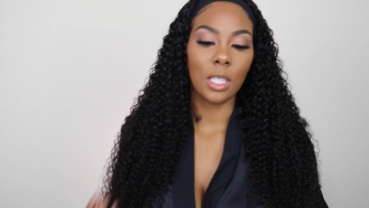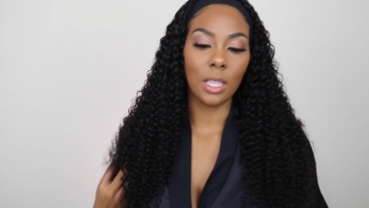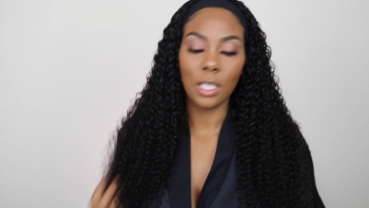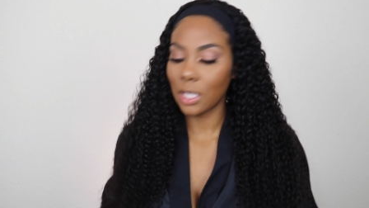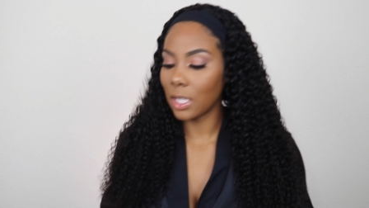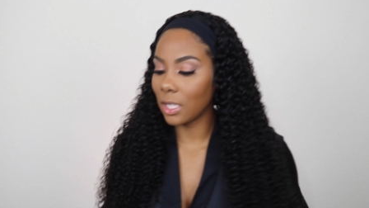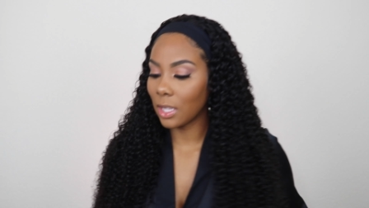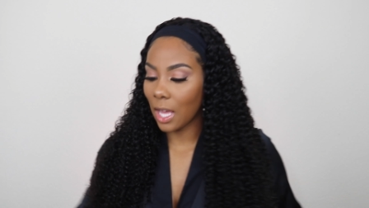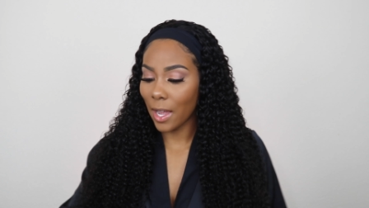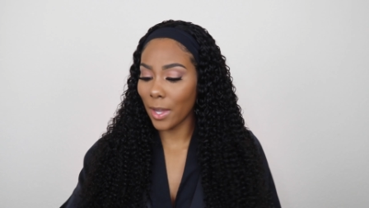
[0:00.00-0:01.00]
looking
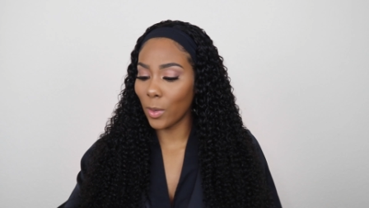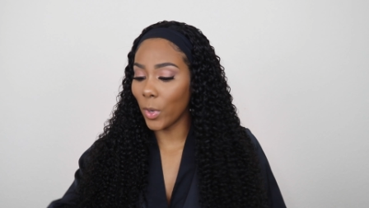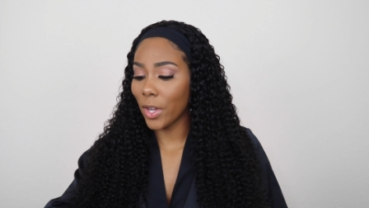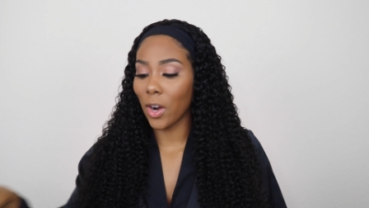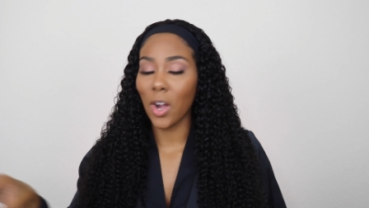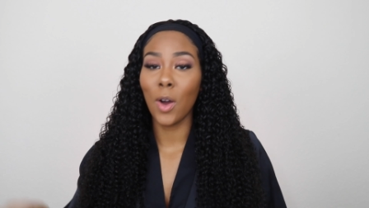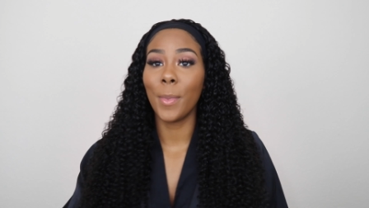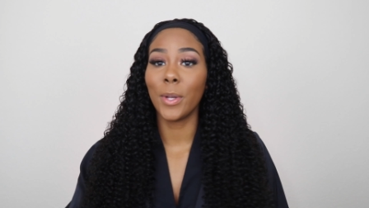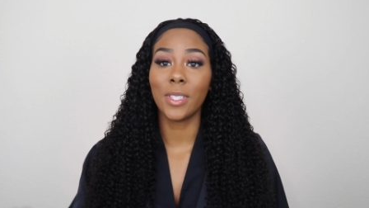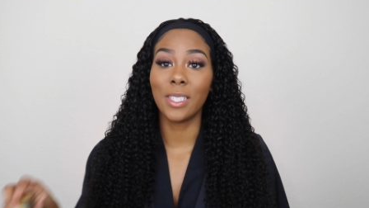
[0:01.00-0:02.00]
like. We are
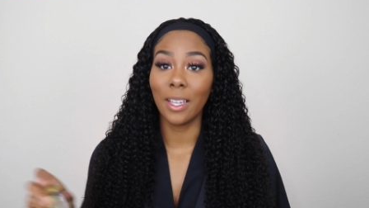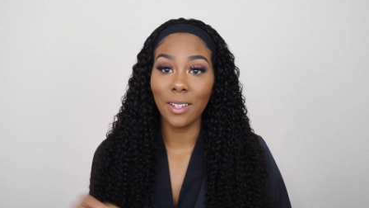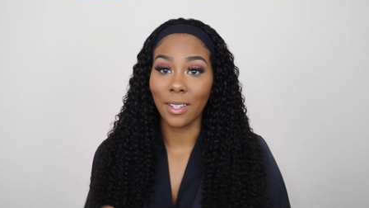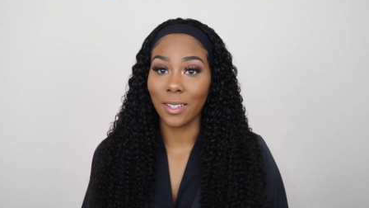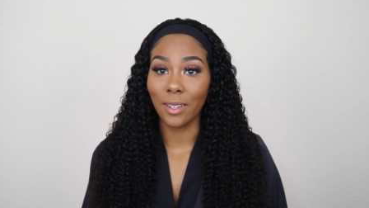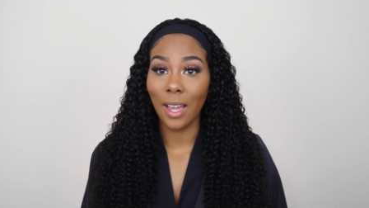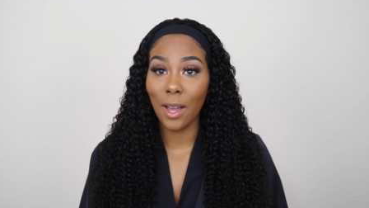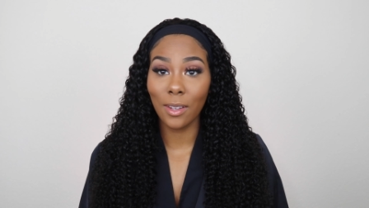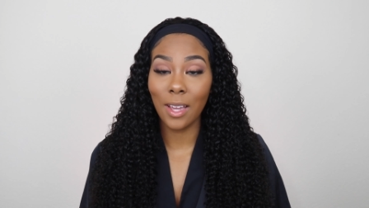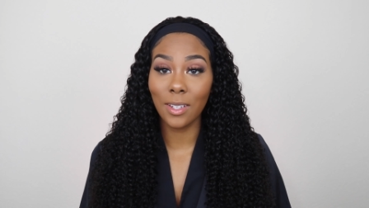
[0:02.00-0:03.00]
almost done.
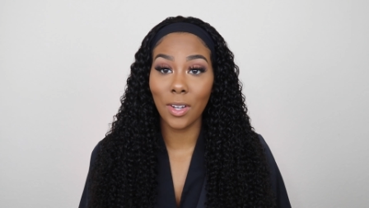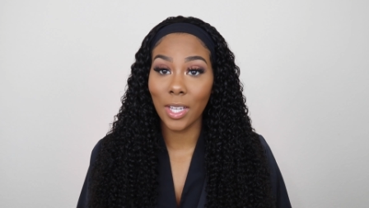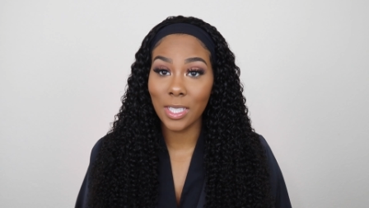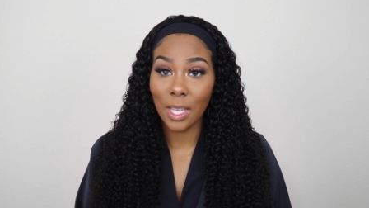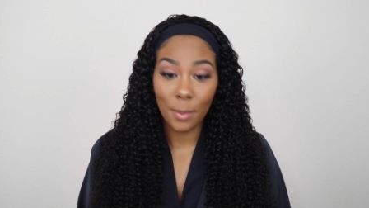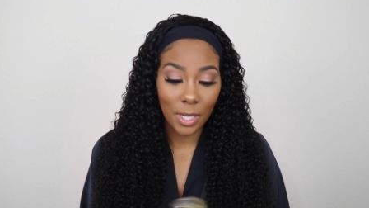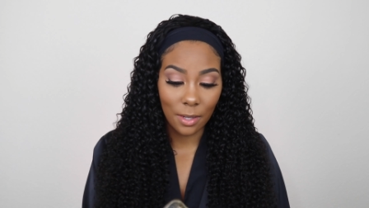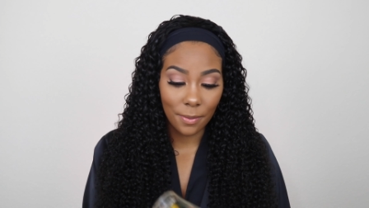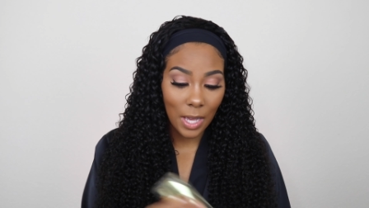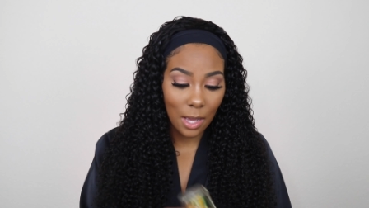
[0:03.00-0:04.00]
How long has that
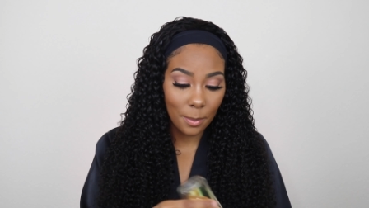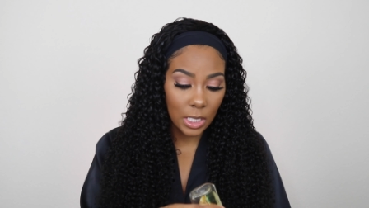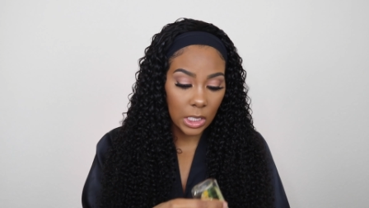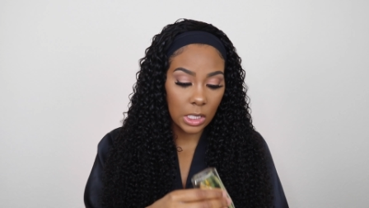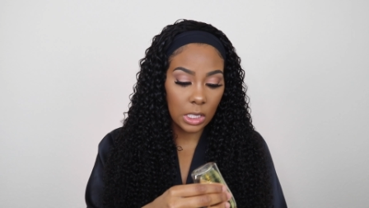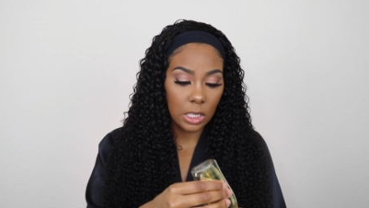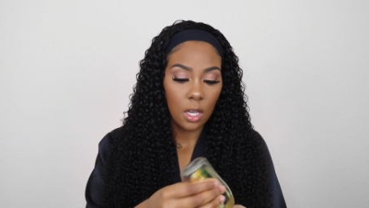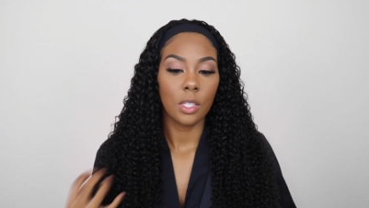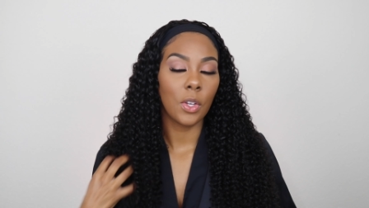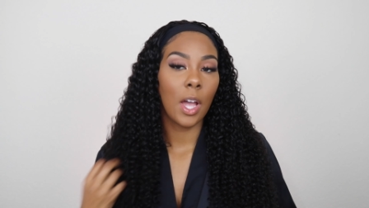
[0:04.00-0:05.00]
been? 5 minutes?
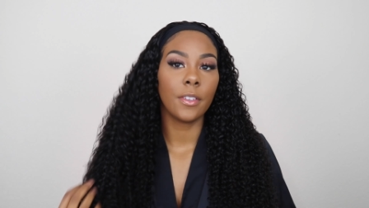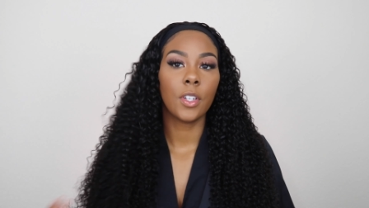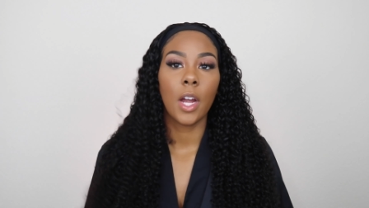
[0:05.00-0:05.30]
So after